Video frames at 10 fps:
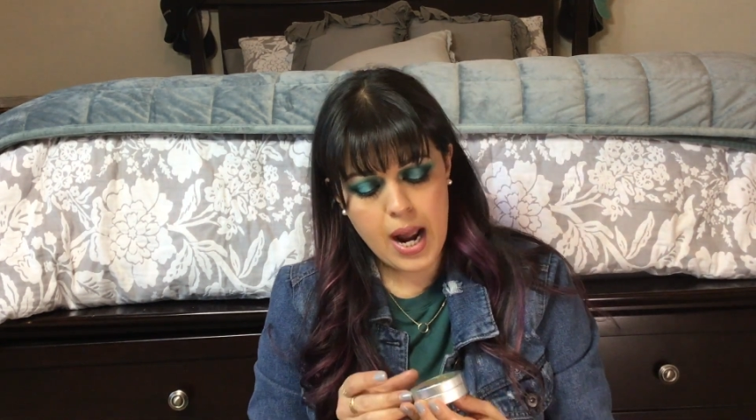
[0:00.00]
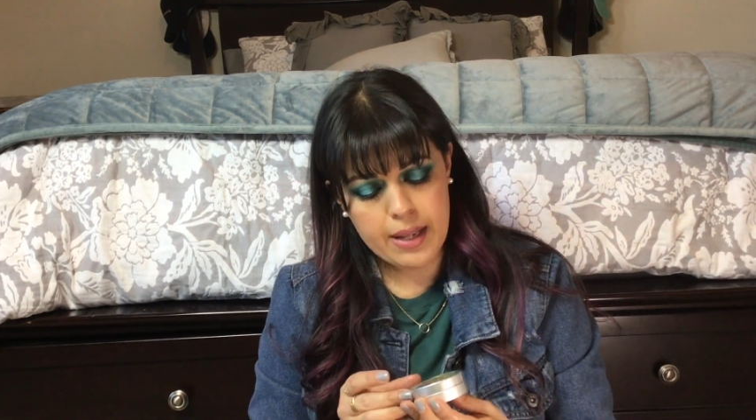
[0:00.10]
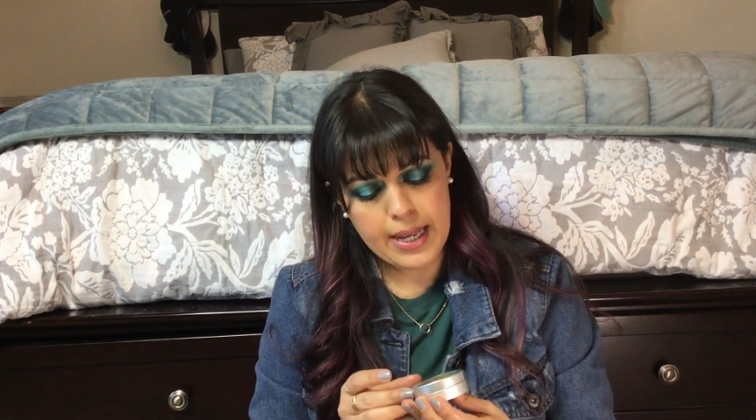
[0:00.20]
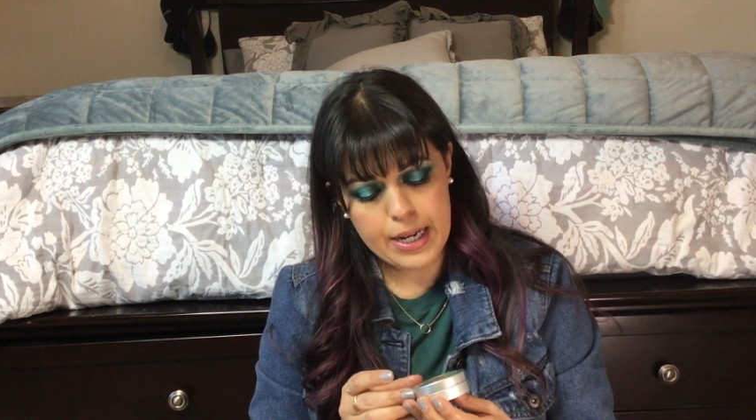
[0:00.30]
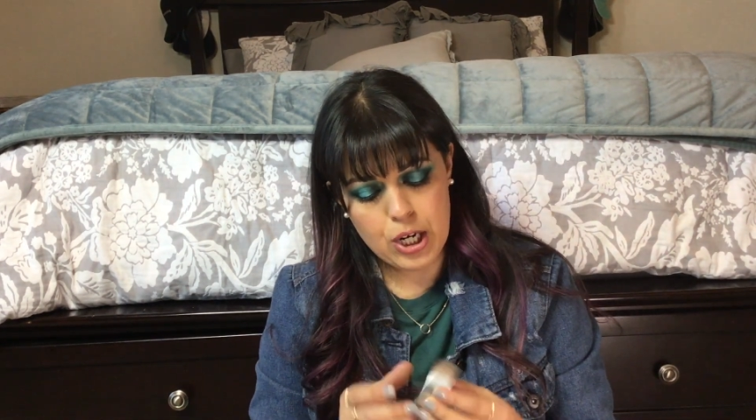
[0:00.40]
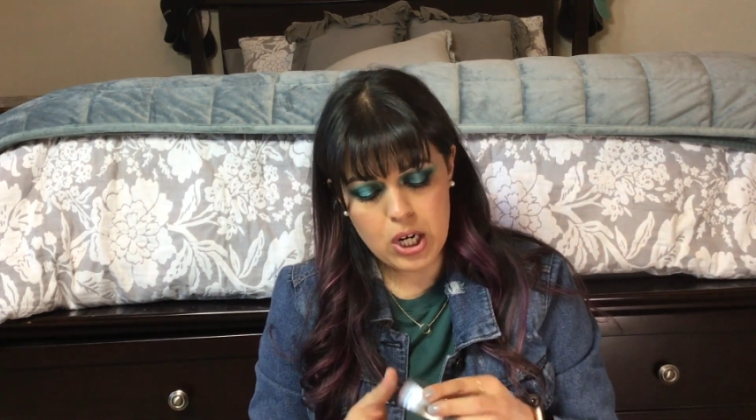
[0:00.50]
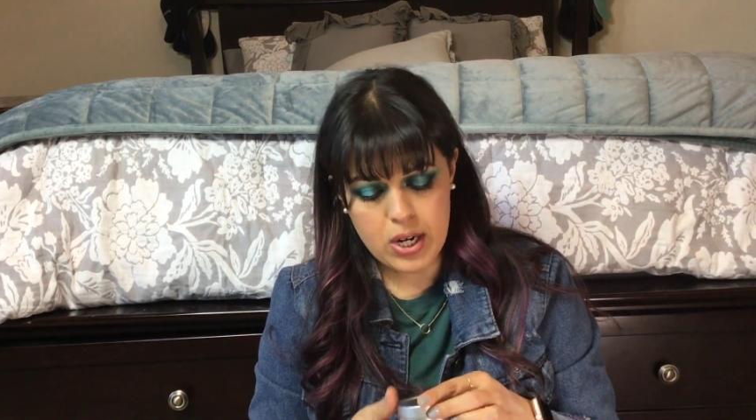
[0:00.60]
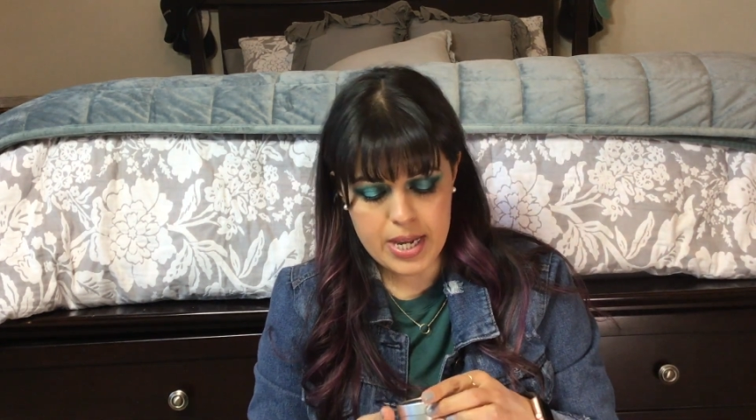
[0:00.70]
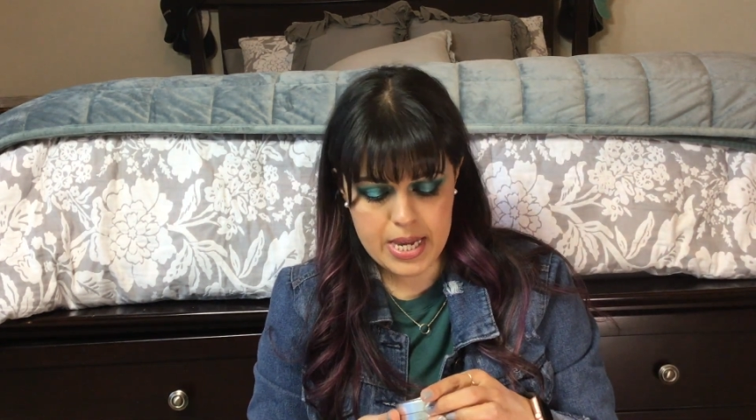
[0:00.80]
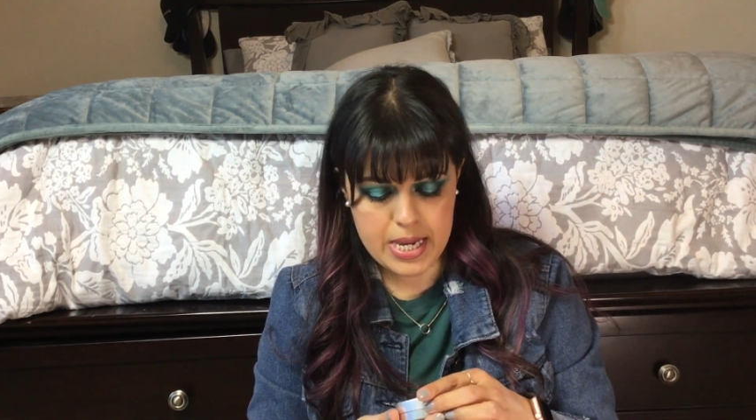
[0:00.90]

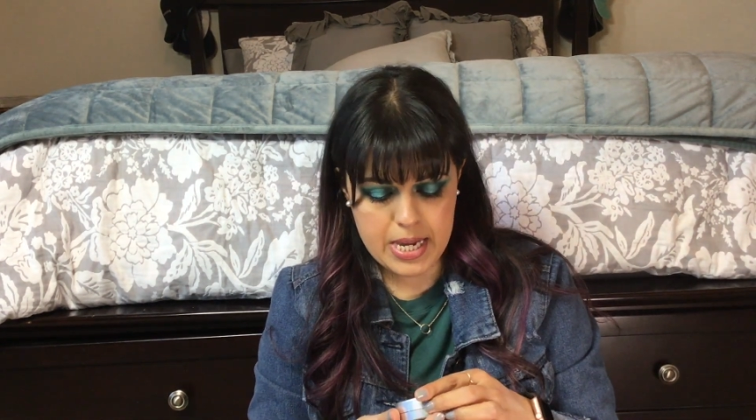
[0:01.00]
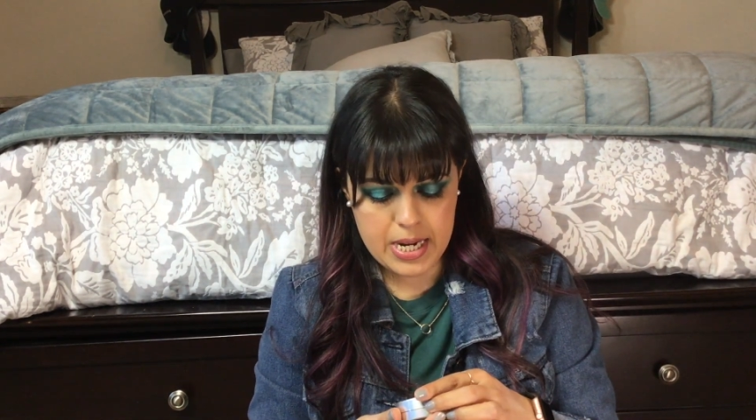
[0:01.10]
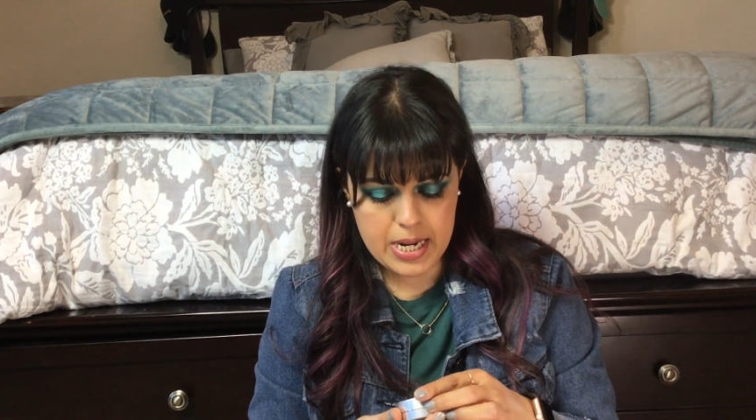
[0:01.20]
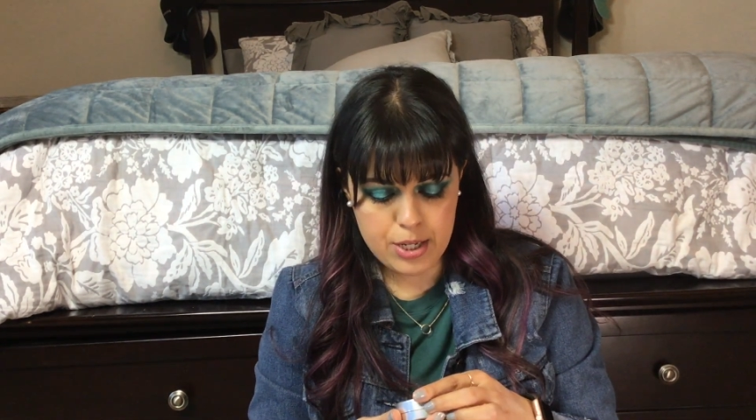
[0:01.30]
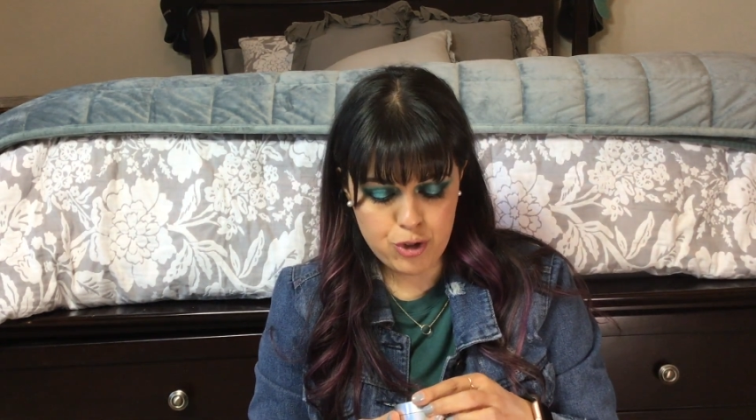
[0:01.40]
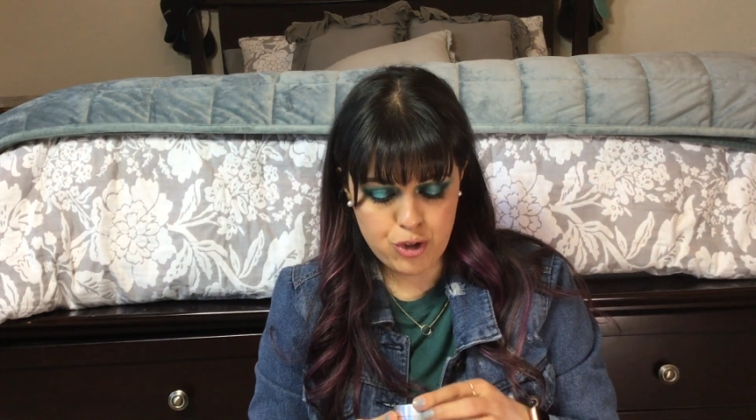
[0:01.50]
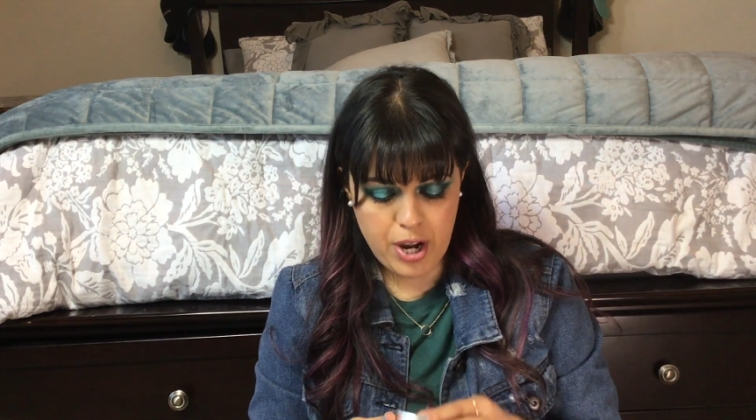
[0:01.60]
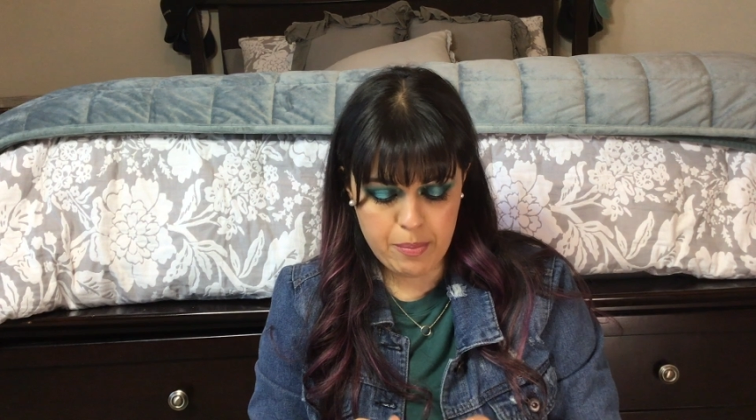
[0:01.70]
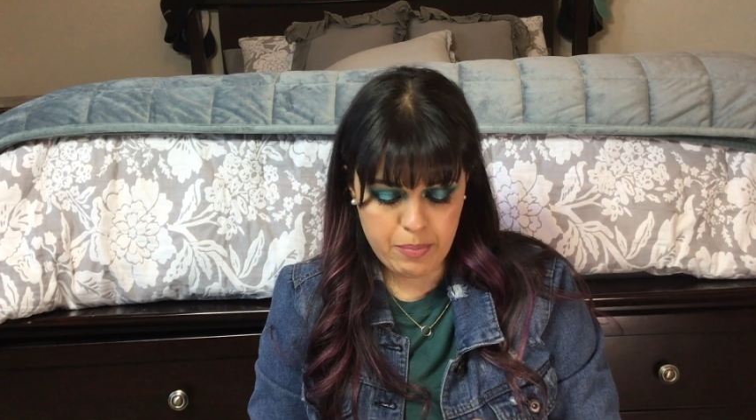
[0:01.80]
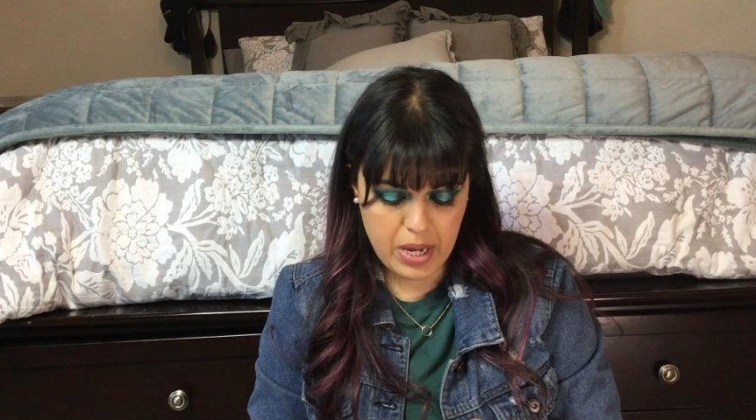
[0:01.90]
highlighter in
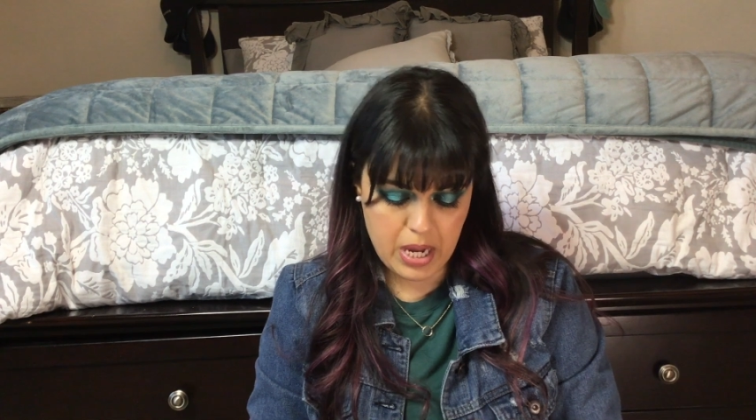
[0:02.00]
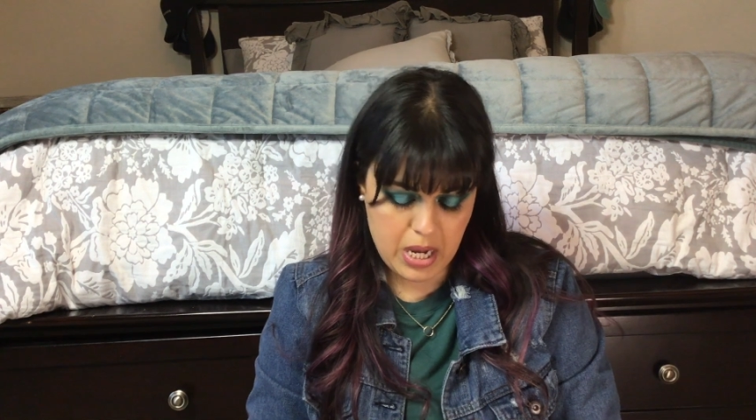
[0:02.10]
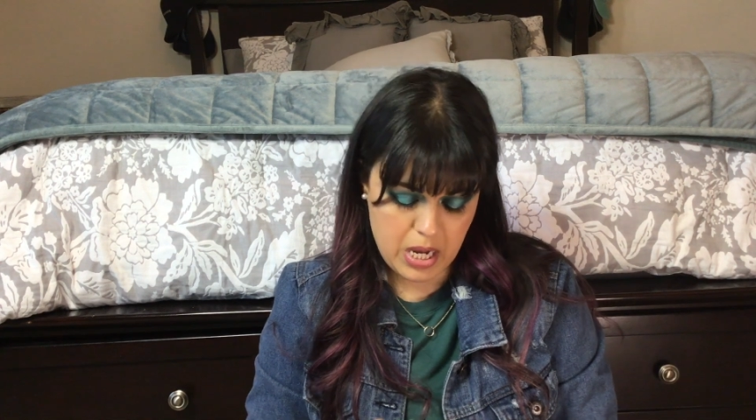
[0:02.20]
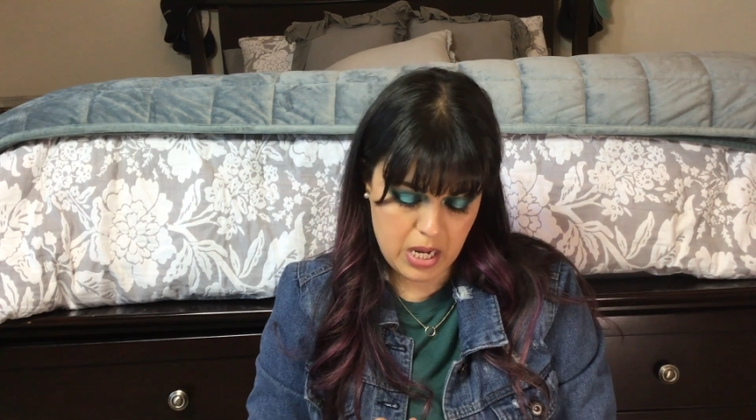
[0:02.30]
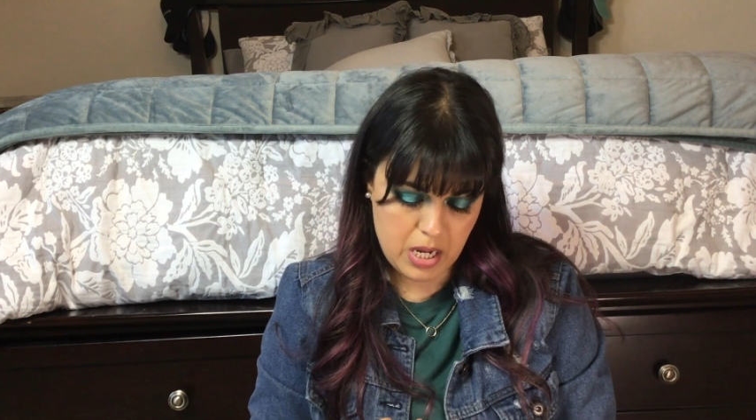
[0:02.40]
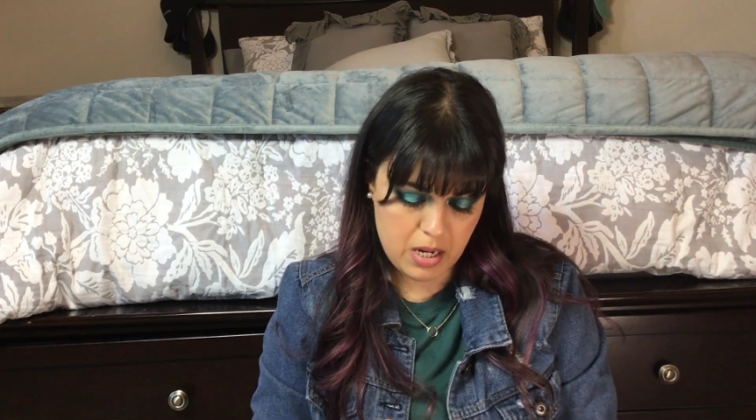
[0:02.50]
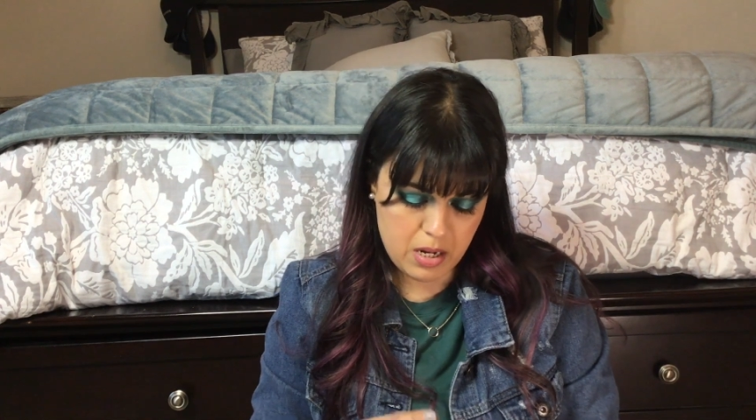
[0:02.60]
Champagne.